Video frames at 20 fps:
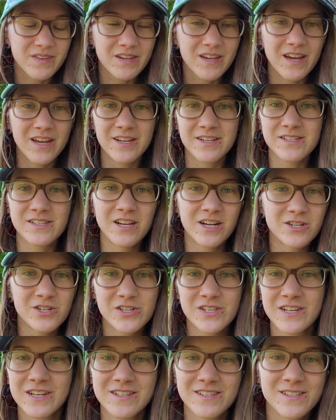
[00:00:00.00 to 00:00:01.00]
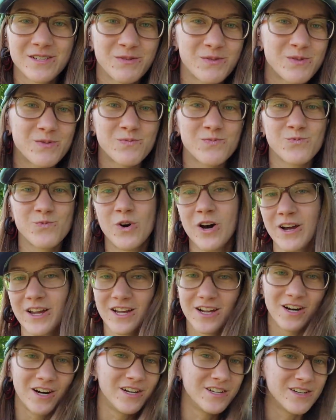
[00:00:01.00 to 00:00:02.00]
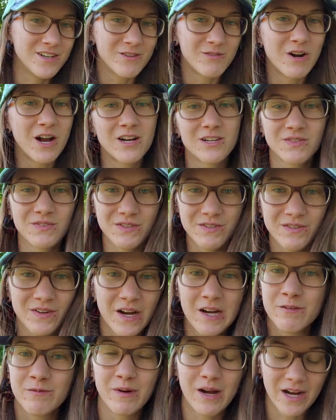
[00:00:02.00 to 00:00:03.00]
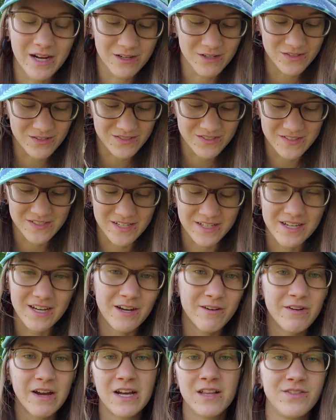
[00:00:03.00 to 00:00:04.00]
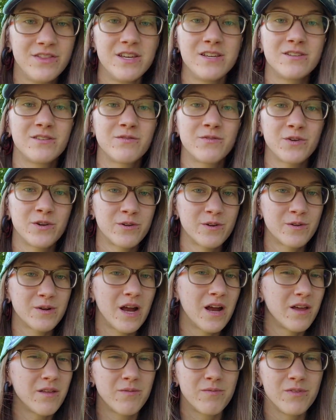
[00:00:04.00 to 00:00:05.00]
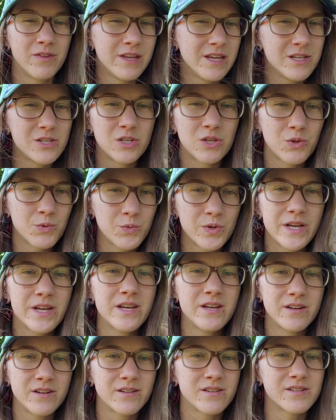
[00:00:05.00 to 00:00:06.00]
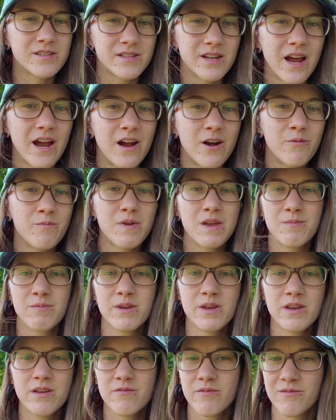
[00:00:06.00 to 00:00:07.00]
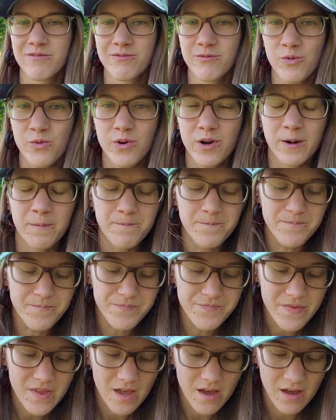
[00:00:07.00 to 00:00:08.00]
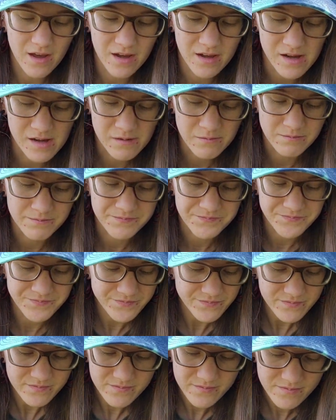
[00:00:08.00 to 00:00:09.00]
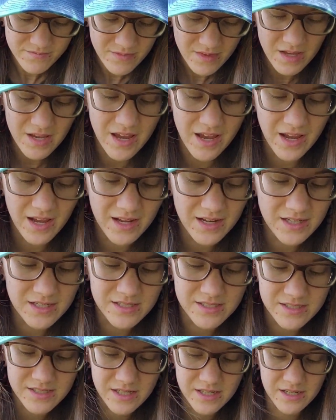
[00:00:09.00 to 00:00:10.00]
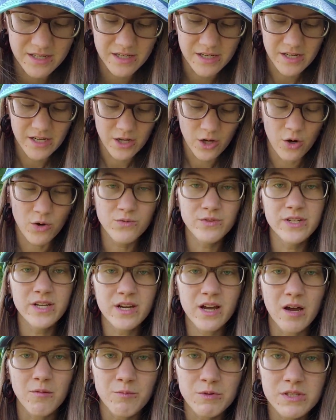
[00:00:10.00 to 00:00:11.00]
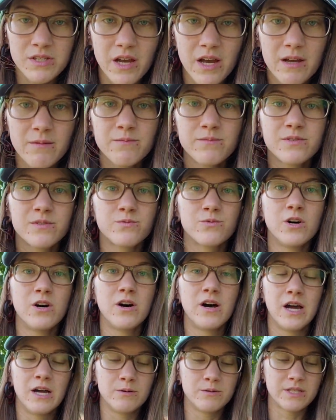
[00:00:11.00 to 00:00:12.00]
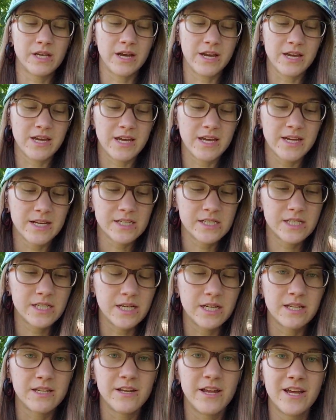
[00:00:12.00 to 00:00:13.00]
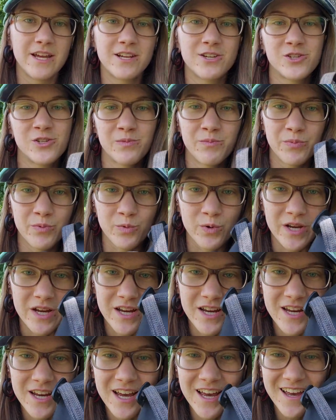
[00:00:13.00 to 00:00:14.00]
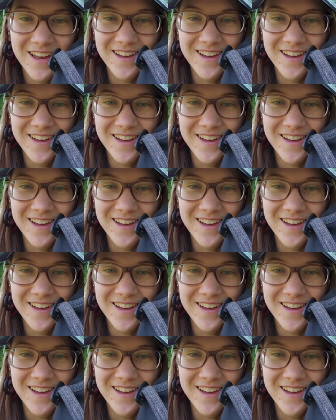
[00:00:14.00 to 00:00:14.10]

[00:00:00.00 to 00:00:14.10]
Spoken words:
And it's not just because I was walking on rocks for 5 miles. Like, I've had these for at least 3 years now, maybe even 4. And only a couple times while I was hiking did like debris